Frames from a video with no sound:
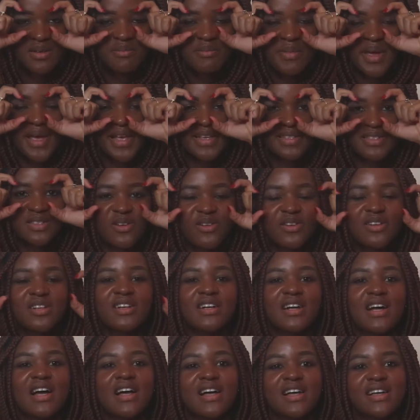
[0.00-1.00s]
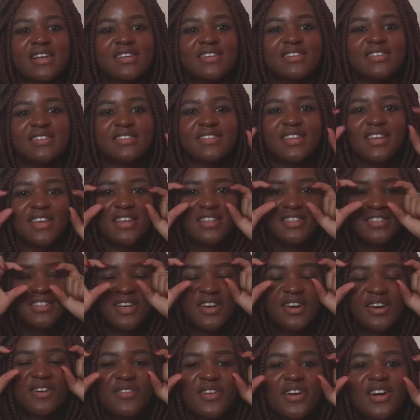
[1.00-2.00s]
mask on her eyes to
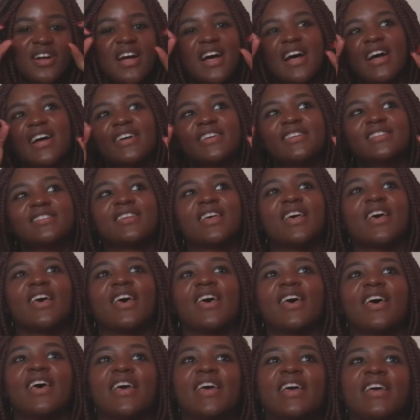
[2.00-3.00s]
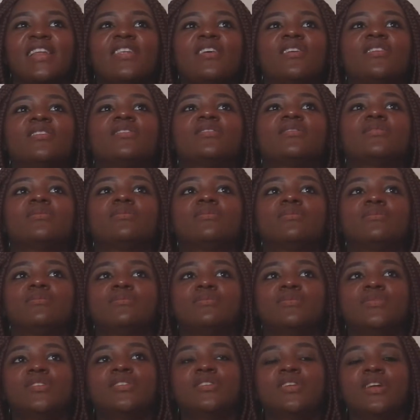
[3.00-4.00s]
cover her eyes, and
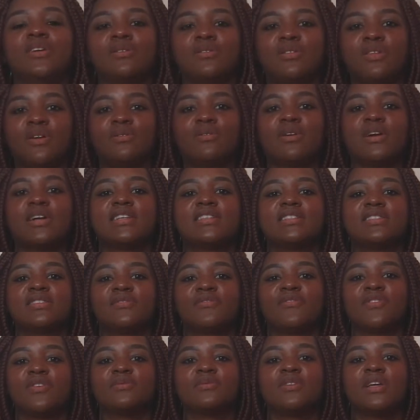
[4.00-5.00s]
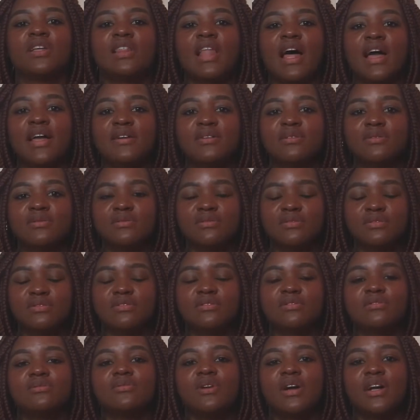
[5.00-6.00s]
you know, the rays from the light
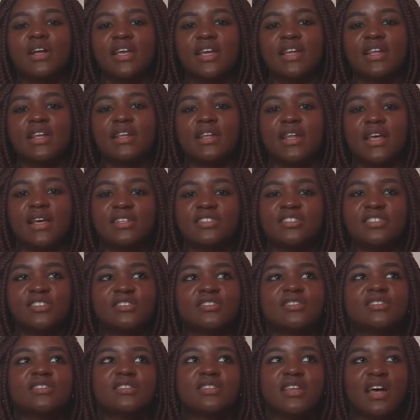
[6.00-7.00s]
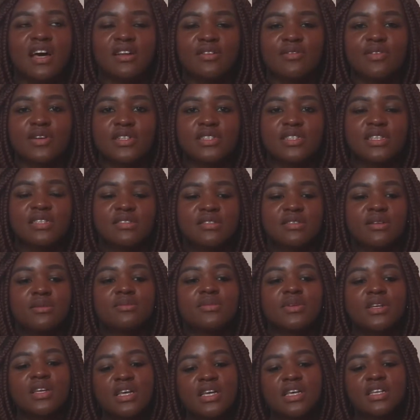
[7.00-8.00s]
were getting that jaundice out of her system.
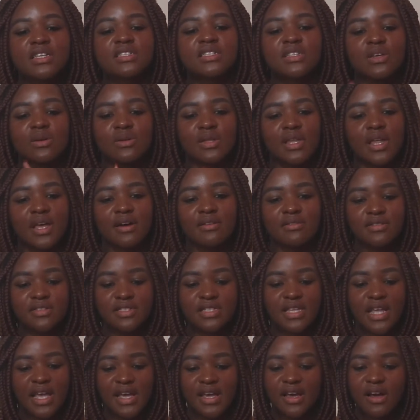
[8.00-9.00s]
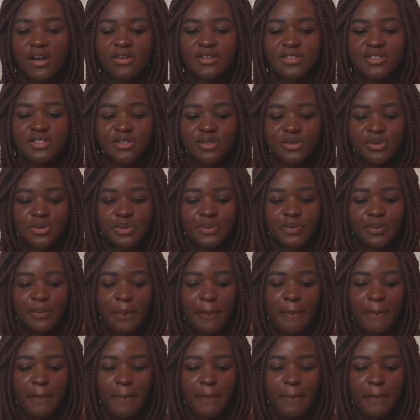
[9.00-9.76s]
So that was that also.